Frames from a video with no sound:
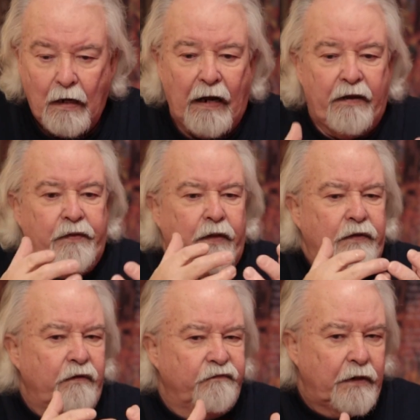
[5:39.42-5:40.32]
And then
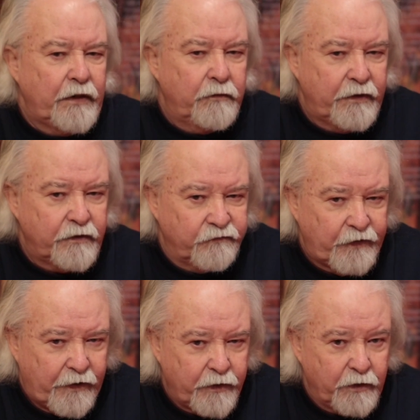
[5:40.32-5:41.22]
the environmental
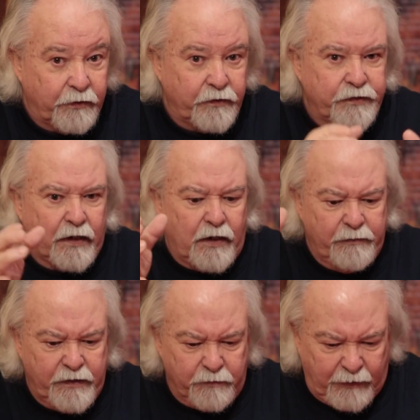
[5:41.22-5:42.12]
variables that
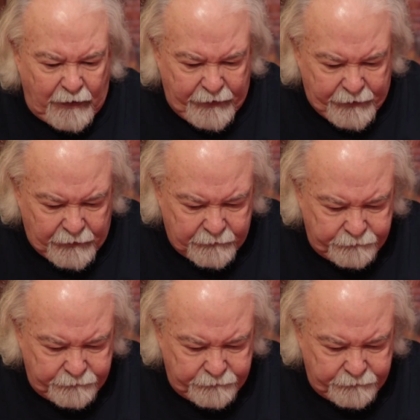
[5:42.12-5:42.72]
come into play.